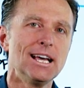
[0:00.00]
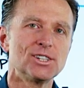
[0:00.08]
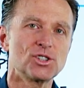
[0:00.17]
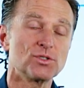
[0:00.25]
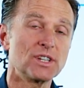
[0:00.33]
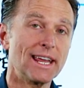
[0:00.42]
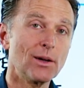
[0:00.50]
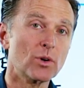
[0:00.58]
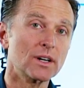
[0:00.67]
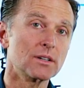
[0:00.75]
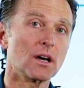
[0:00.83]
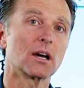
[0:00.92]
So today we're
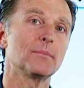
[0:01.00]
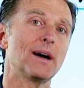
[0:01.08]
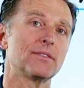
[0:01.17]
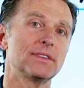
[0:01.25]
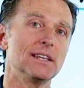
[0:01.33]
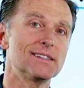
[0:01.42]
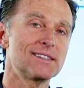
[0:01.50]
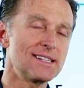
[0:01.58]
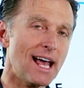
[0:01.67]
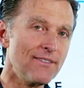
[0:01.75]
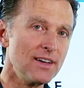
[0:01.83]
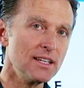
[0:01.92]
going to talk about the
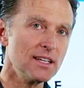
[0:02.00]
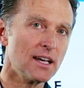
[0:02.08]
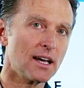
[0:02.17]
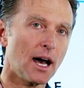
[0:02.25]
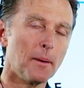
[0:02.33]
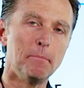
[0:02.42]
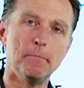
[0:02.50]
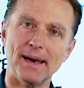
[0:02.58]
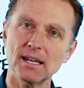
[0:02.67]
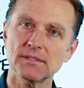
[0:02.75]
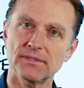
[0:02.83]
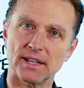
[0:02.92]
seven
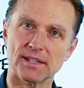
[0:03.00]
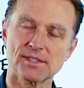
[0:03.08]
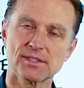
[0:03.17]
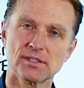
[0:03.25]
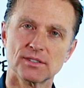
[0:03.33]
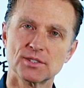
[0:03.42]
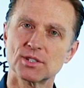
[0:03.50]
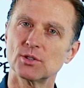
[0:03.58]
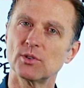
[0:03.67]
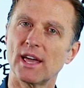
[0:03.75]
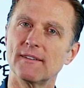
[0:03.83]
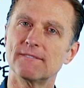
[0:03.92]
benefits
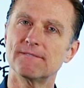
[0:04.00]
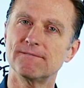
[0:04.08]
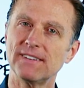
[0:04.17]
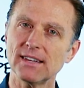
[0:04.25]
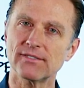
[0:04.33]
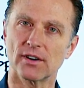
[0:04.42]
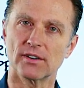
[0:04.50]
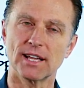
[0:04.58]
to a fever.